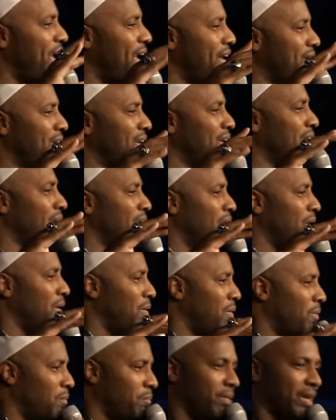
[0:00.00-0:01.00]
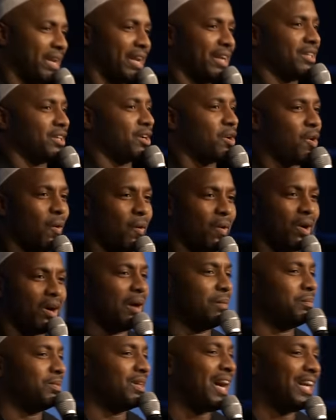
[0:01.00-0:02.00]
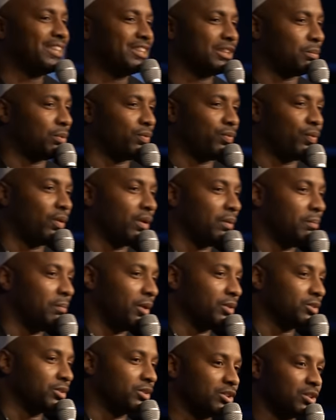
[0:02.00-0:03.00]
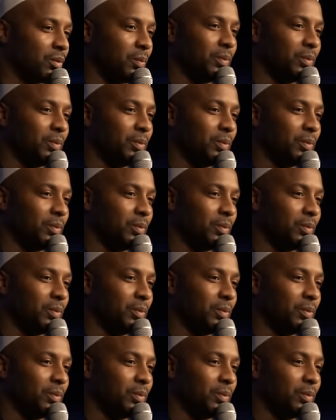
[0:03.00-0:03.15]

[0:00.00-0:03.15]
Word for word: that but at the core, I'm logic before emotion.